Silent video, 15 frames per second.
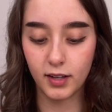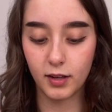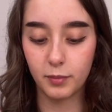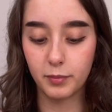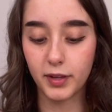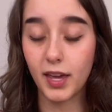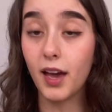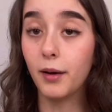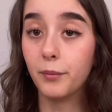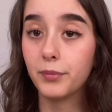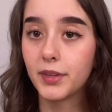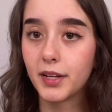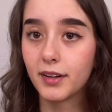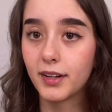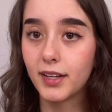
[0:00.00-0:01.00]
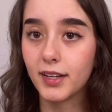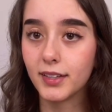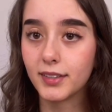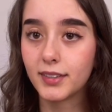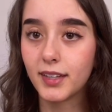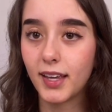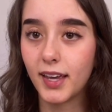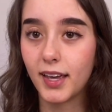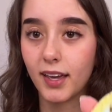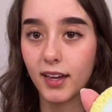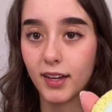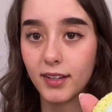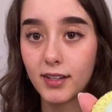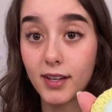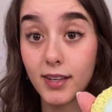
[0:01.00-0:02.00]
But yeah, here he is,
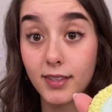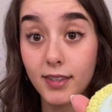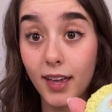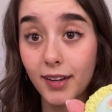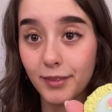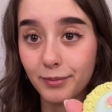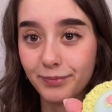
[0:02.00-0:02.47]
and he's done.